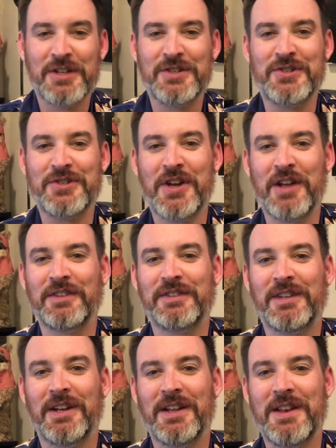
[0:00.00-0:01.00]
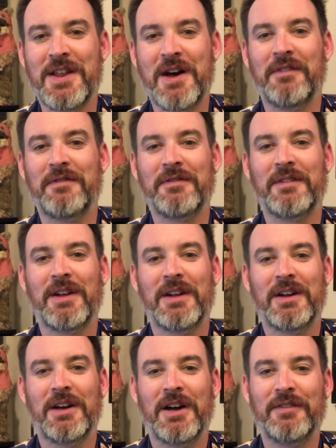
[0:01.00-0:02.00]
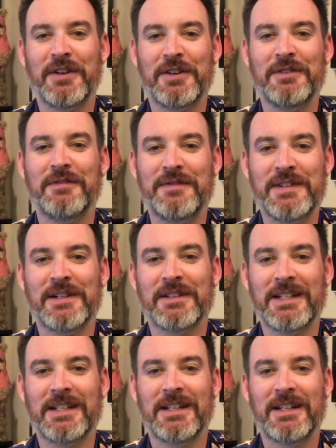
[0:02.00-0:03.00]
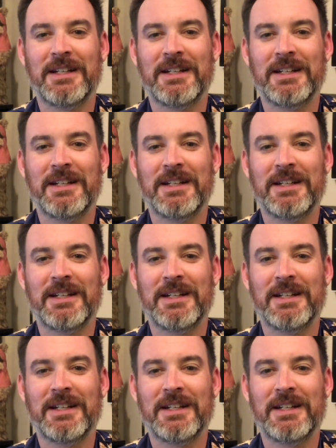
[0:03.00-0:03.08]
just enough of a good feeling